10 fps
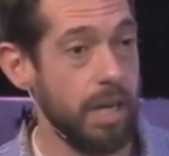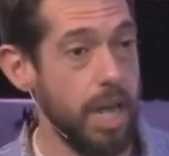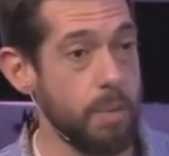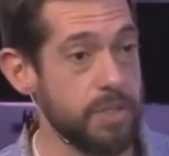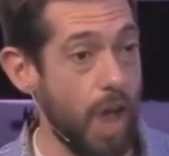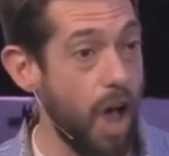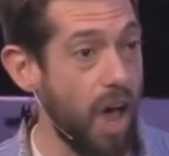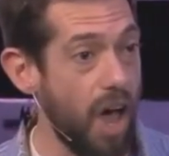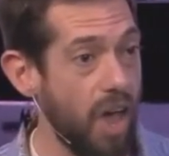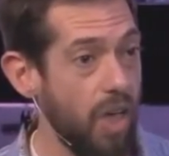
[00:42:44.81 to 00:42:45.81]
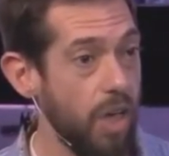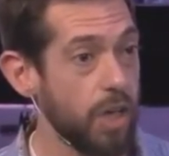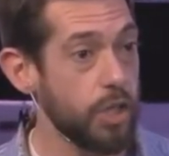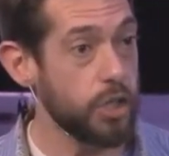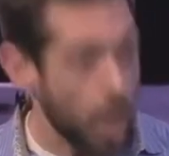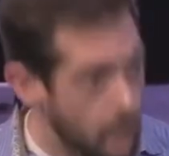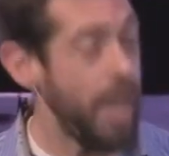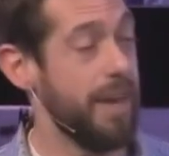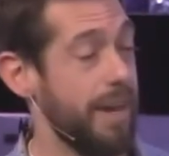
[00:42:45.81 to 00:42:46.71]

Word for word: It was all good.